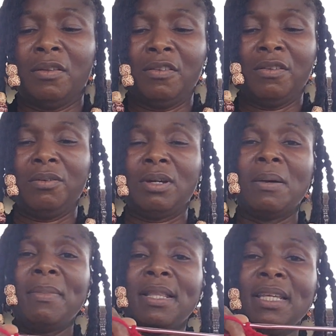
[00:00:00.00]
So
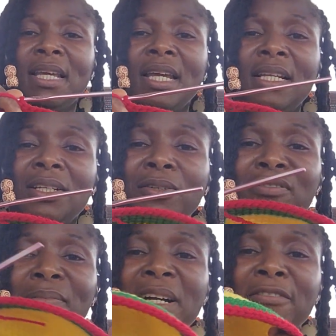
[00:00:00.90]
I'm at the end
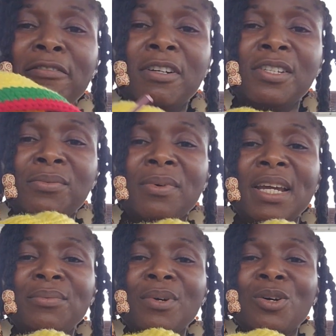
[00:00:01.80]
of my first
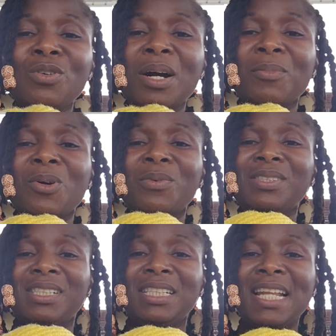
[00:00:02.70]
red row. I'm going
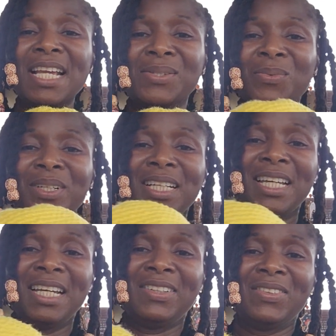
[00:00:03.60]
to the next one
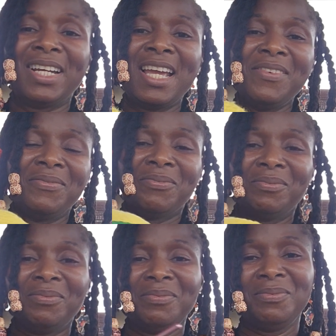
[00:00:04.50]
again. Okay,
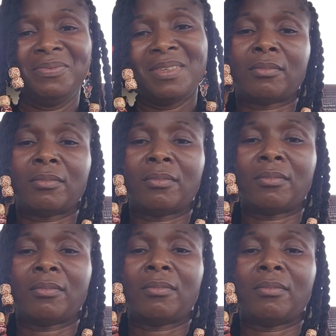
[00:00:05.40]
I'll
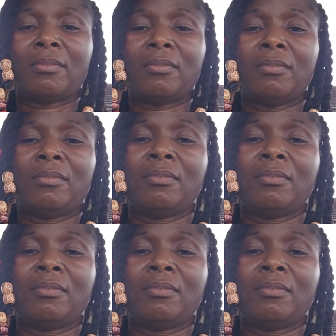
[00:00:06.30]
meet you at the end.